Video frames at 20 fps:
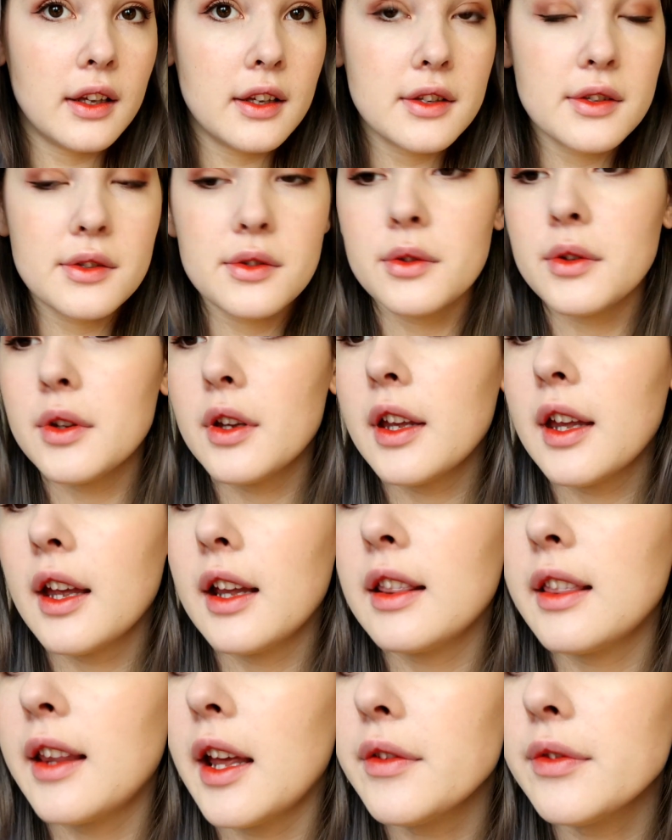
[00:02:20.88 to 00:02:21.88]
So you
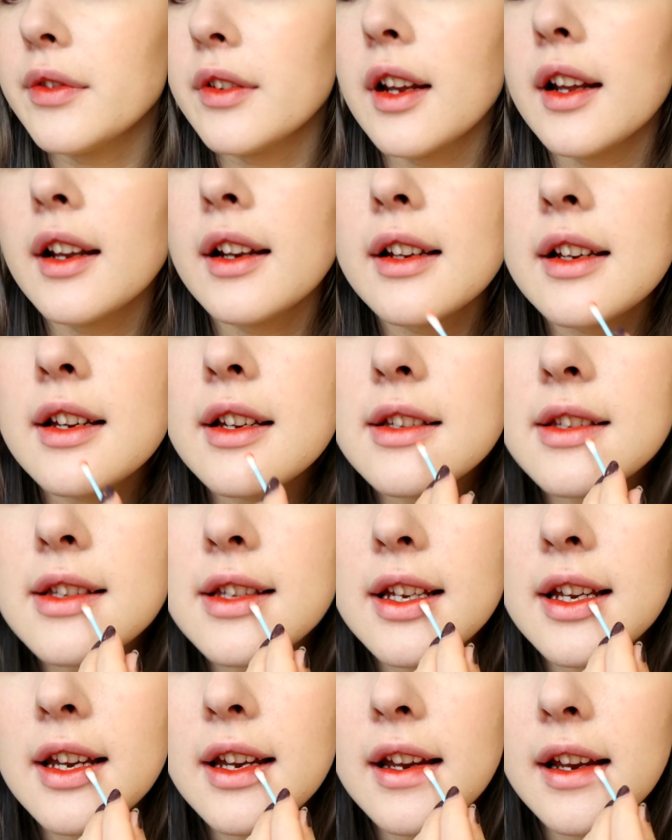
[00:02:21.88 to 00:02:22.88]
can definitely
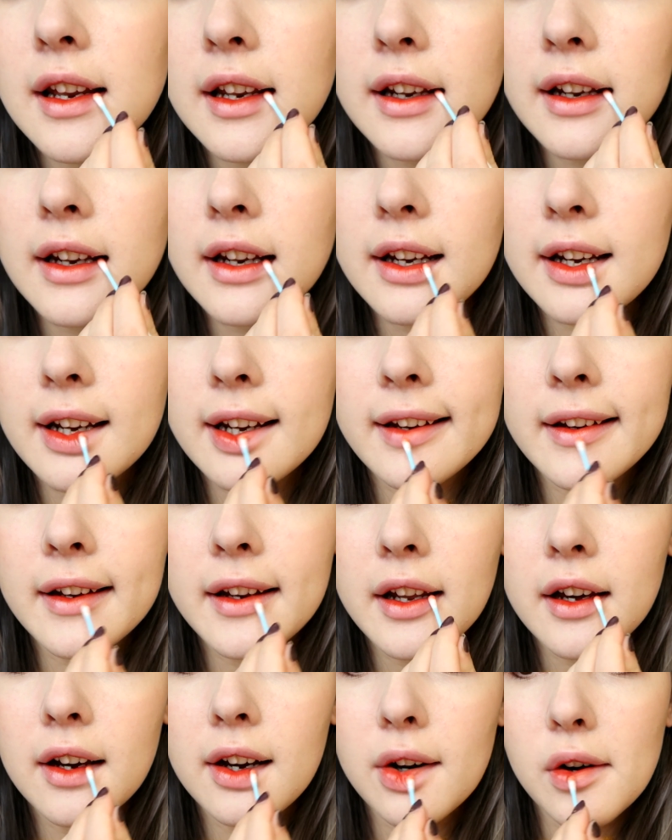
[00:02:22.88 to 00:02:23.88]
see
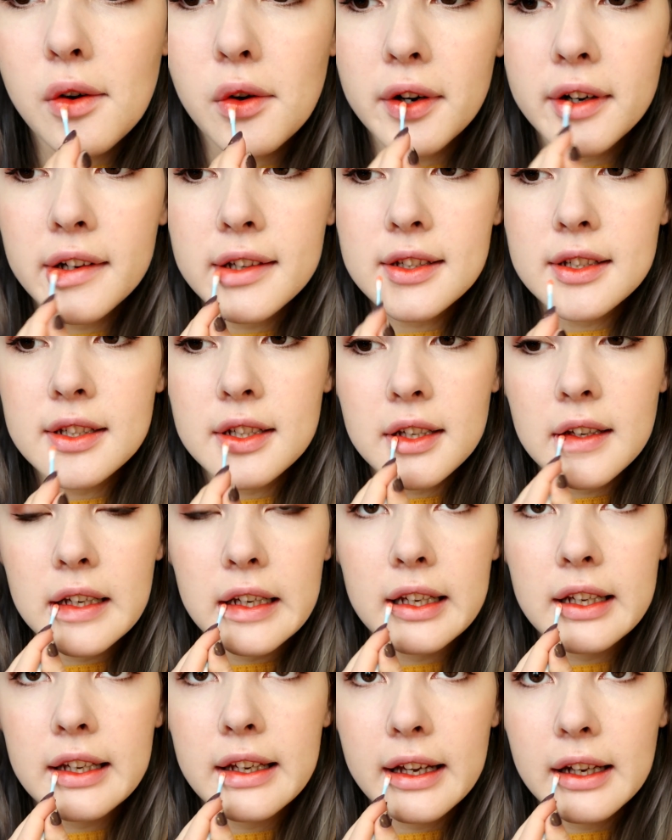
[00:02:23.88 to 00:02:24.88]
the
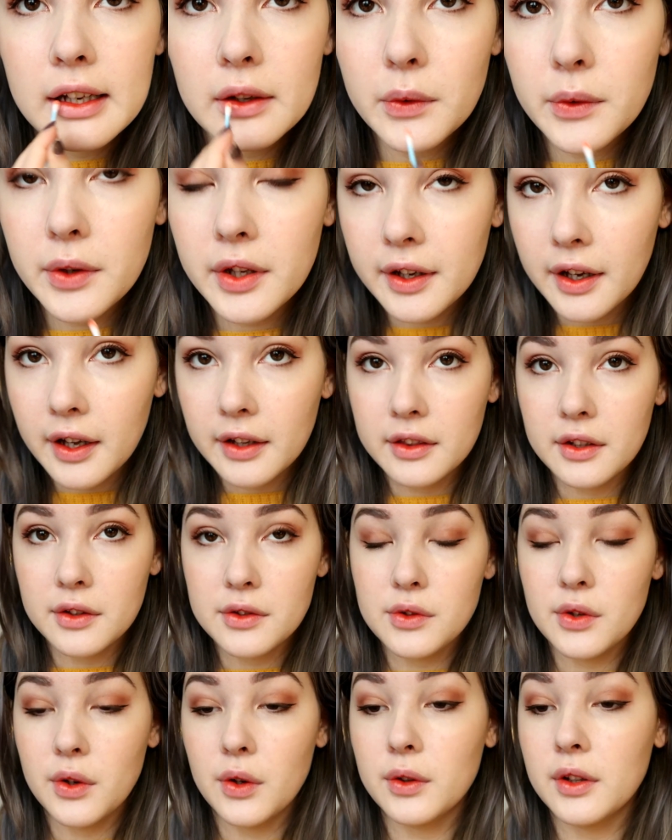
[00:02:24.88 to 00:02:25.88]
orangey yellowy
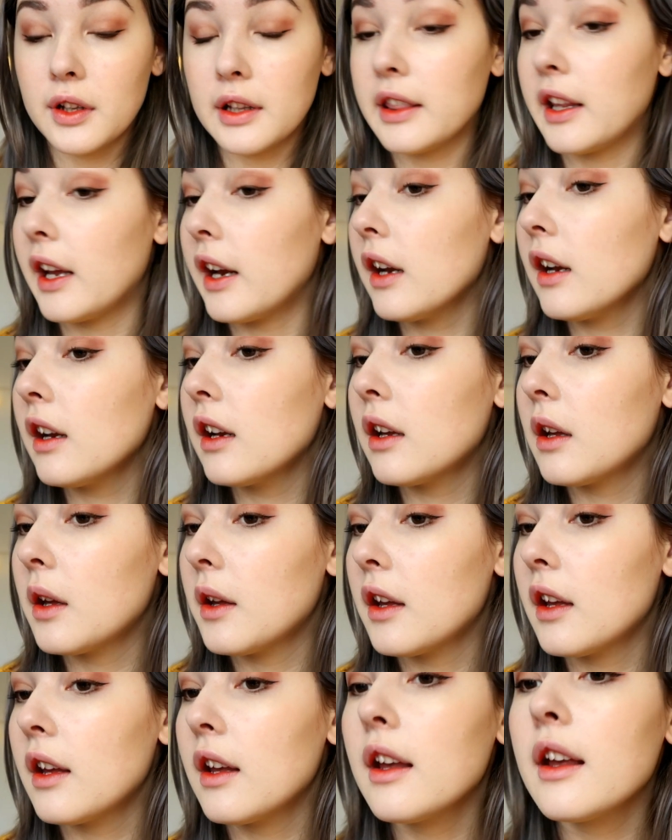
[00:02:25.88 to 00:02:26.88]
undertone on there,
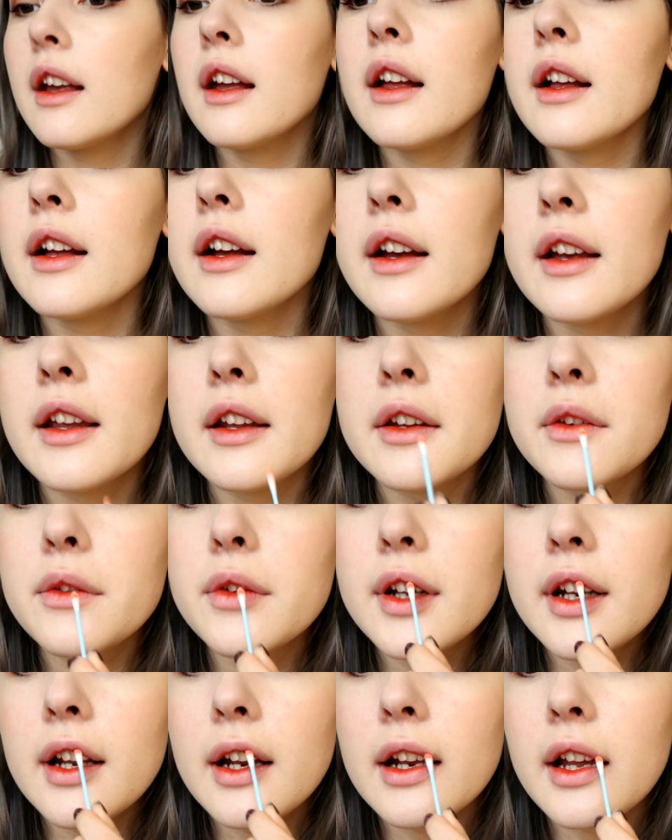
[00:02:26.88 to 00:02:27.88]
and I
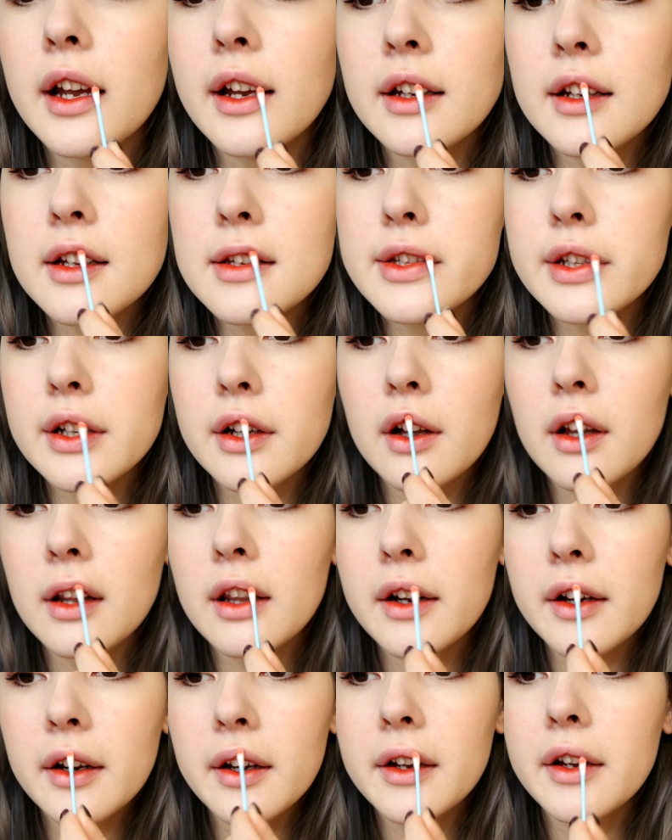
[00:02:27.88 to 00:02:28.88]
really like this
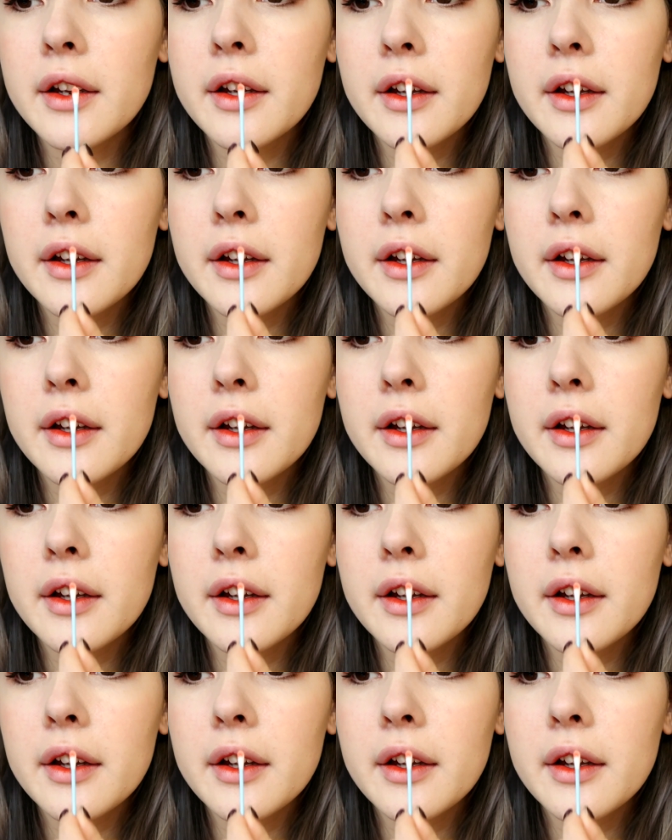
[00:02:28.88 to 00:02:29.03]
color.